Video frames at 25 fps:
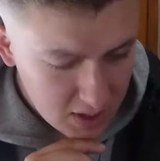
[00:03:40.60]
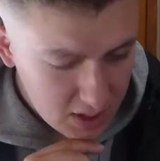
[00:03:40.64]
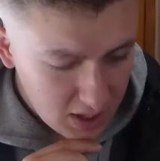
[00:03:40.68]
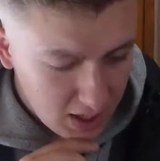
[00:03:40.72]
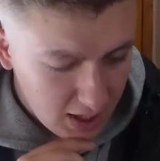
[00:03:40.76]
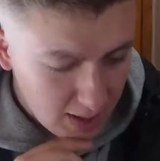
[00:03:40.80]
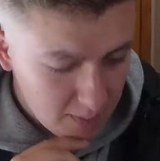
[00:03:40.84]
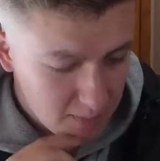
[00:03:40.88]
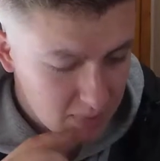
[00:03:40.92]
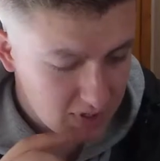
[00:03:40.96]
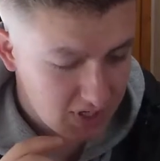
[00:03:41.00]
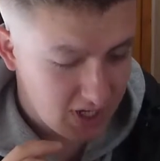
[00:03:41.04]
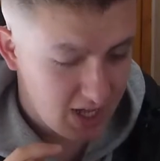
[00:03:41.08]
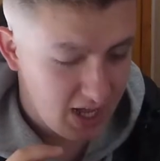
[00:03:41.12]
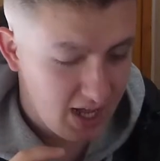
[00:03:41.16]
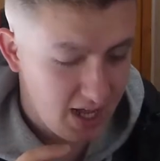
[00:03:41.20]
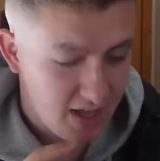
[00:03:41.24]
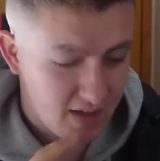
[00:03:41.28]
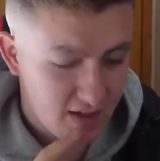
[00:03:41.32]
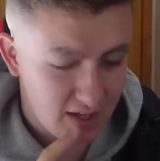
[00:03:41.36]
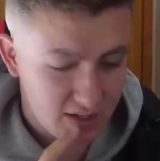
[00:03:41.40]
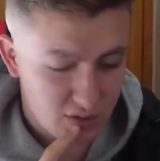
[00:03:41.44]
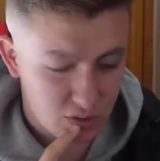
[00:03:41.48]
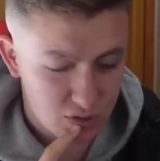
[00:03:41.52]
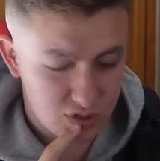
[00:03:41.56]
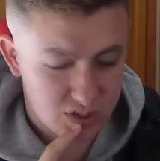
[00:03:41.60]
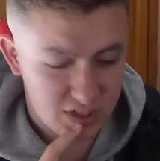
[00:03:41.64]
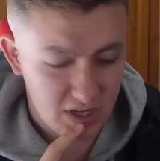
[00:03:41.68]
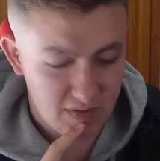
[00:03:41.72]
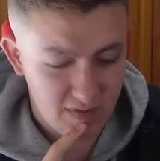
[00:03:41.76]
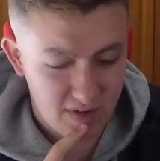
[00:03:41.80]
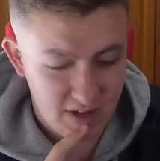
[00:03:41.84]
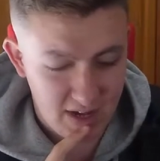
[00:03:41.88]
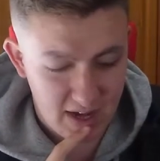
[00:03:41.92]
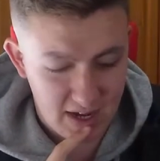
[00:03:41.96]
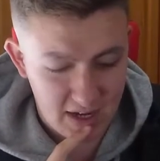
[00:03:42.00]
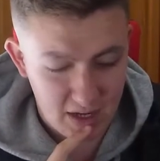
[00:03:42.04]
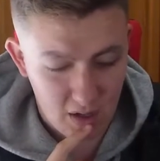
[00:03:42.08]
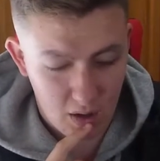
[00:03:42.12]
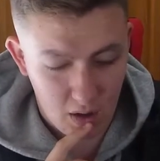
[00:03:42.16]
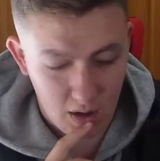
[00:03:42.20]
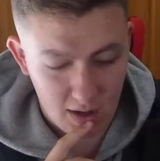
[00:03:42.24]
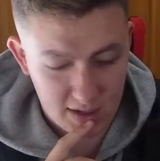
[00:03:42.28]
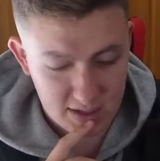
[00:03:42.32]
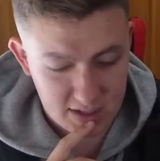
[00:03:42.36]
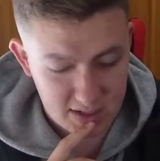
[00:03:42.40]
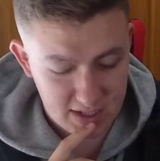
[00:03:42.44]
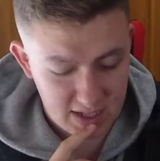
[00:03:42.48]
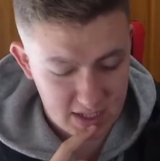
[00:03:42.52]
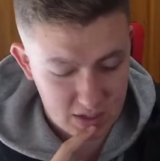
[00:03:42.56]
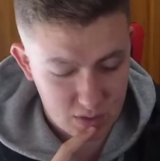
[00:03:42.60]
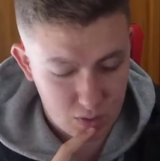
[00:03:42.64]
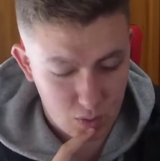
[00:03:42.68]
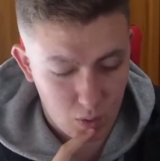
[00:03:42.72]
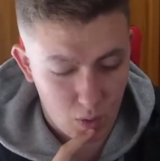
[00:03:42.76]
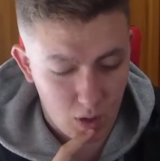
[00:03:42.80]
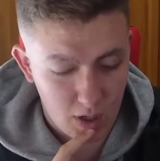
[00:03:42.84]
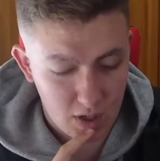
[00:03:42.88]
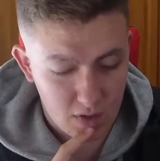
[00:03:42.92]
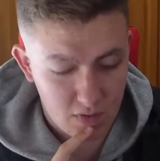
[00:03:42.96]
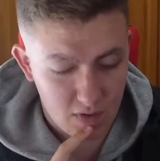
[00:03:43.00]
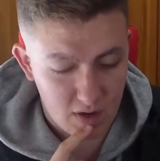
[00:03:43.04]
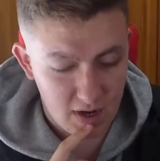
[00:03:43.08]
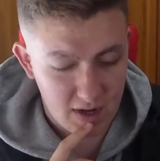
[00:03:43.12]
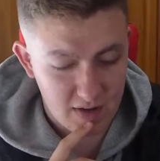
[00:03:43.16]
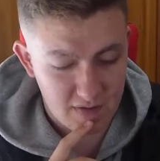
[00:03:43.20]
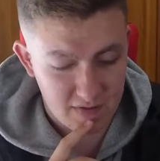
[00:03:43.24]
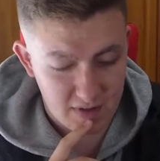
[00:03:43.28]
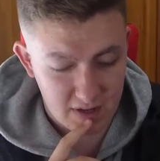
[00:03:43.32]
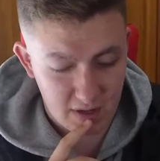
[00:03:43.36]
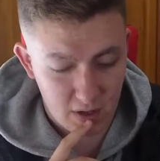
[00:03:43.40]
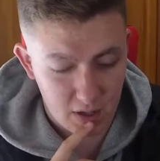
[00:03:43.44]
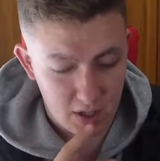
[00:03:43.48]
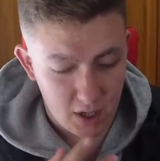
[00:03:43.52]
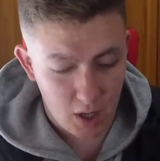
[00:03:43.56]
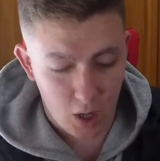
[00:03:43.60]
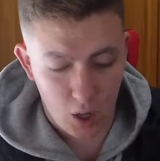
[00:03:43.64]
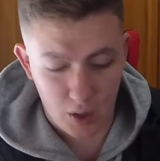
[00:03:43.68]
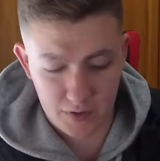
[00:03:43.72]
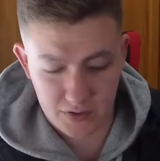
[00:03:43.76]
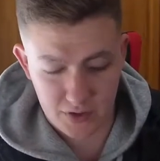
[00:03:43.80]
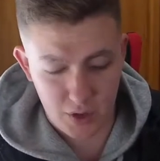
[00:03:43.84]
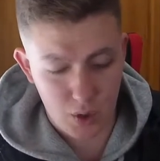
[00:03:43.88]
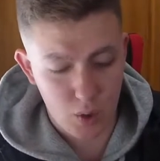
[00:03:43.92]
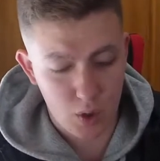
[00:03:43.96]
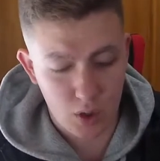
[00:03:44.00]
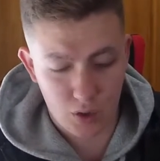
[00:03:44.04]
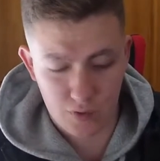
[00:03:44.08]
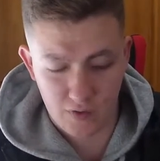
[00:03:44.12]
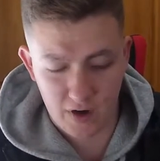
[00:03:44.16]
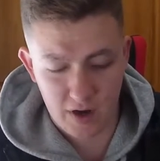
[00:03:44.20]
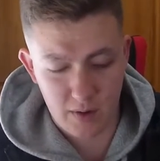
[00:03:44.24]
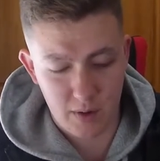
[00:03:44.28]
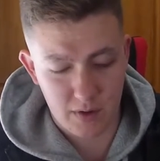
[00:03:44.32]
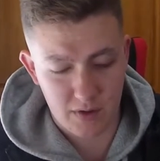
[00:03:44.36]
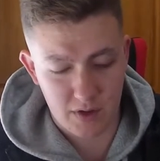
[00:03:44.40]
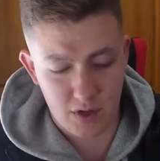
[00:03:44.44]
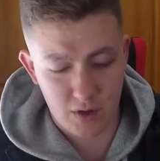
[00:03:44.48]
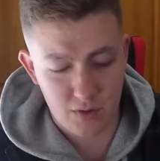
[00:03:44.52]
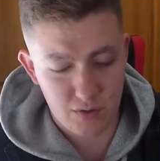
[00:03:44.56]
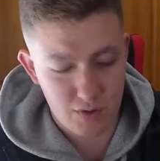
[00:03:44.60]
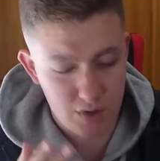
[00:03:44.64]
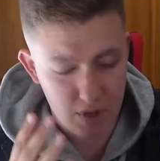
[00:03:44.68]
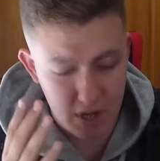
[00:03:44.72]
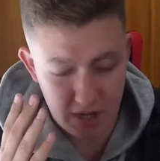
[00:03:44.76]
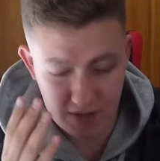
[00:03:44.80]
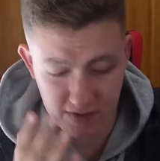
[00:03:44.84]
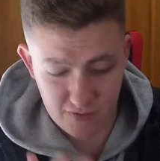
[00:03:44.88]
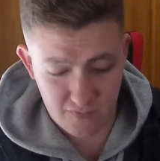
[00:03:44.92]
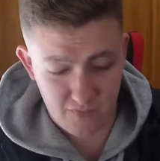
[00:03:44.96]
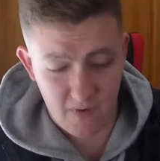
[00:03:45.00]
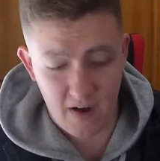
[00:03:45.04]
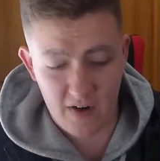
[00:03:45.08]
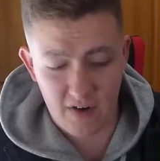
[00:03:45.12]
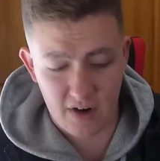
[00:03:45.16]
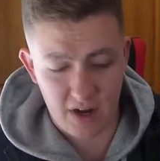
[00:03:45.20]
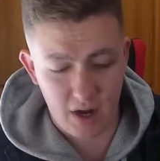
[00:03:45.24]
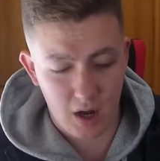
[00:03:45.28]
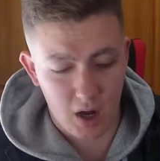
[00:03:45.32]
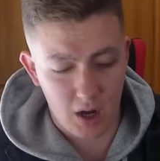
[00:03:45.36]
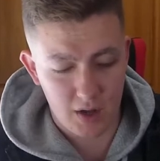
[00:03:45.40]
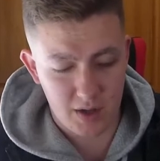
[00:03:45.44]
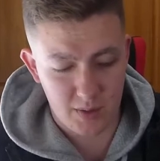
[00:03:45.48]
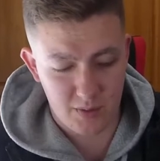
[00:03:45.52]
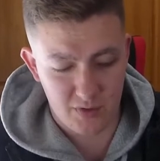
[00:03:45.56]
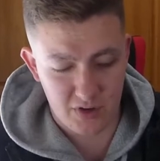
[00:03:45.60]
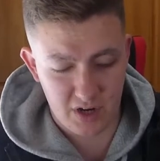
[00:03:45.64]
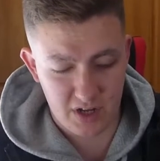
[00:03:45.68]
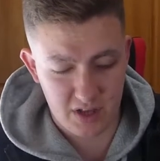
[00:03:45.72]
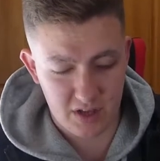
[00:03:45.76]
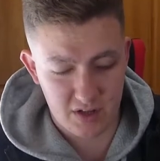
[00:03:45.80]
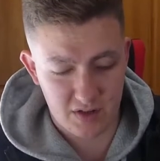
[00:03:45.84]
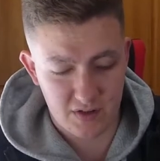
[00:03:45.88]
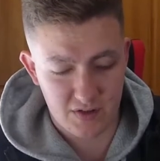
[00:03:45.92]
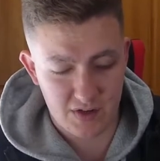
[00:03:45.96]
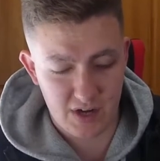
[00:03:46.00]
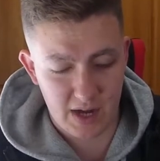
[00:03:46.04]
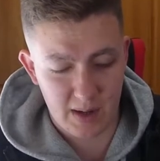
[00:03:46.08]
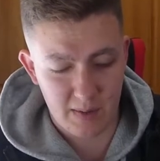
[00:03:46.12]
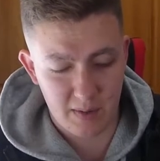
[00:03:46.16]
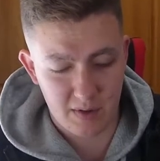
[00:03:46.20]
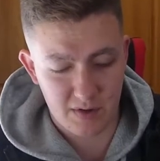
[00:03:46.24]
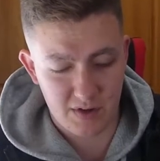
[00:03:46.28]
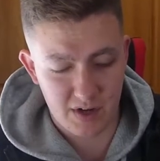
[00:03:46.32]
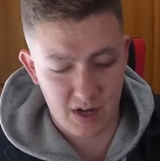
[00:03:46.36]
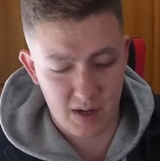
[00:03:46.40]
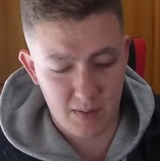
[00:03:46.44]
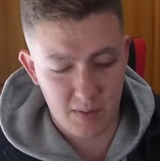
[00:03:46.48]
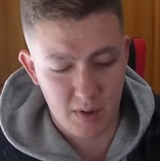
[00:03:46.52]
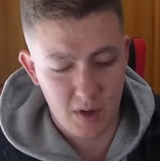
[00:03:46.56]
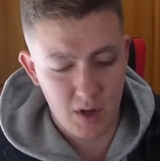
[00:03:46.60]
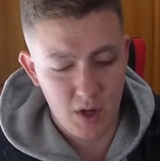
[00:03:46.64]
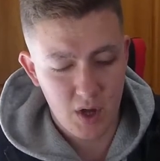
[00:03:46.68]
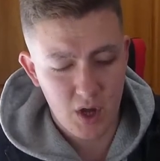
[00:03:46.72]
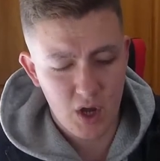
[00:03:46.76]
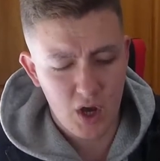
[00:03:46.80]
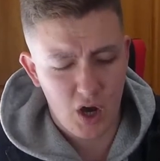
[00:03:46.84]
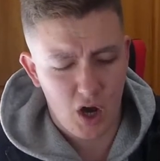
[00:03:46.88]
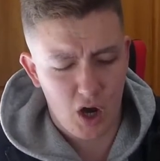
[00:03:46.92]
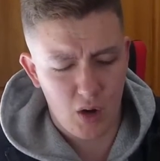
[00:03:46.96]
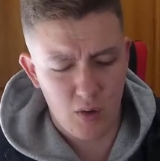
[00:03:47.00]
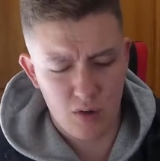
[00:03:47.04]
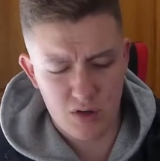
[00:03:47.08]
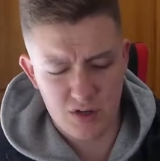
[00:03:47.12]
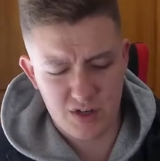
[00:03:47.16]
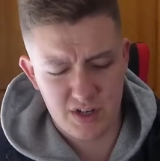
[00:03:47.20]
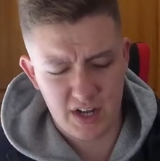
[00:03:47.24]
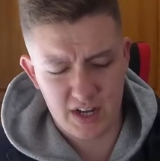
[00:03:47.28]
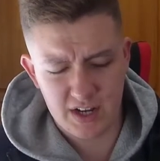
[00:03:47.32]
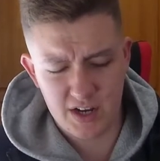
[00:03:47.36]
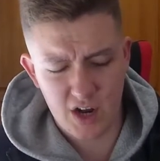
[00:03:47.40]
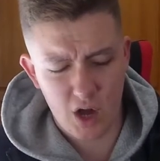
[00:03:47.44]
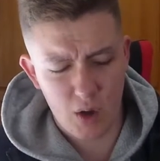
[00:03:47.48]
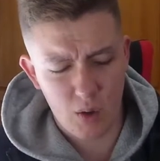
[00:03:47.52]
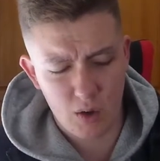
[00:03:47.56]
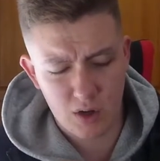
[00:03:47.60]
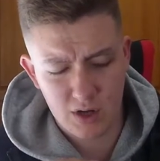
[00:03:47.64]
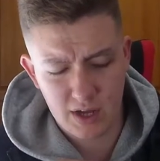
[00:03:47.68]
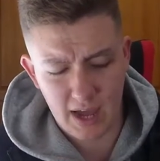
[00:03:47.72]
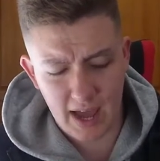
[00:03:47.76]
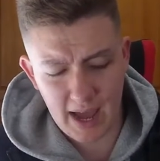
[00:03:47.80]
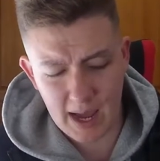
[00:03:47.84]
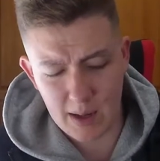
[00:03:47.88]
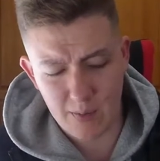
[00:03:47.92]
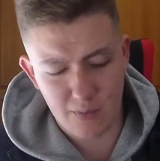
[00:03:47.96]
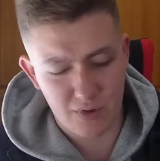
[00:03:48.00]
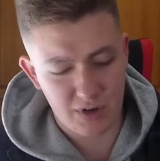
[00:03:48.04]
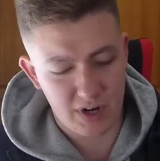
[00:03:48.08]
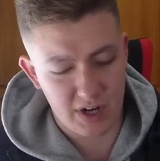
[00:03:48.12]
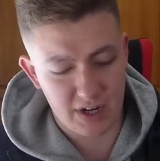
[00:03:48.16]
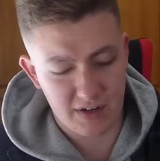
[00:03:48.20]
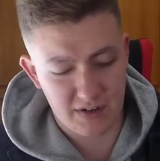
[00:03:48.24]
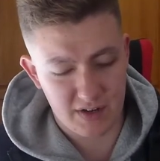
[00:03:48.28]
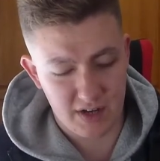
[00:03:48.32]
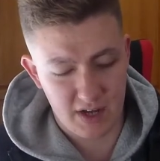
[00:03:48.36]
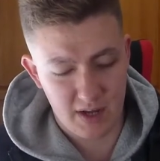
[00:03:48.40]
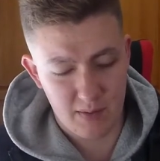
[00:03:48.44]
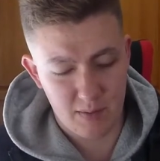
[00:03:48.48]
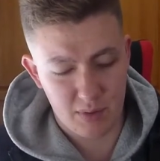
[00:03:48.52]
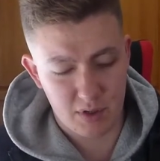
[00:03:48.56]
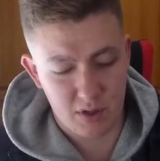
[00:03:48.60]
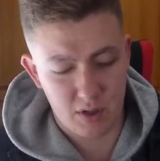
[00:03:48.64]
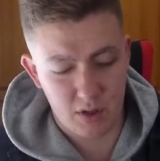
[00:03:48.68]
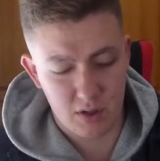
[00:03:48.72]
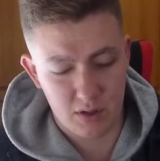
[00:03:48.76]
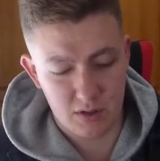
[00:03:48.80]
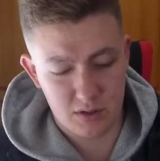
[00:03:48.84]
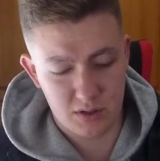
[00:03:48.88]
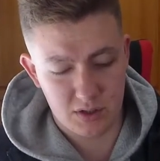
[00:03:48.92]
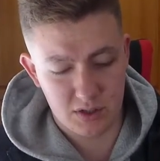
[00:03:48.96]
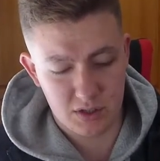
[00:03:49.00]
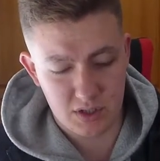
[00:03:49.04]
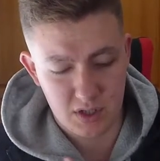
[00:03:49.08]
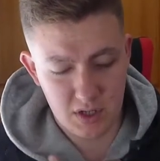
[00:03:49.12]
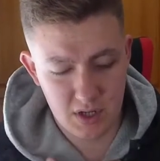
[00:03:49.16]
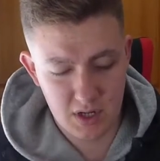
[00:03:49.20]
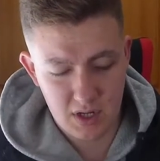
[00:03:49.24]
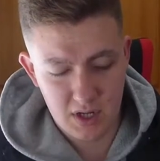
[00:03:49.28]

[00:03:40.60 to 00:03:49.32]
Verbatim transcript: Um, but yeah, that got 78 likes, and that's quite crazy. I, I do agree with you. It's very hard to predict the championship. I wouldn't say no one can predict it because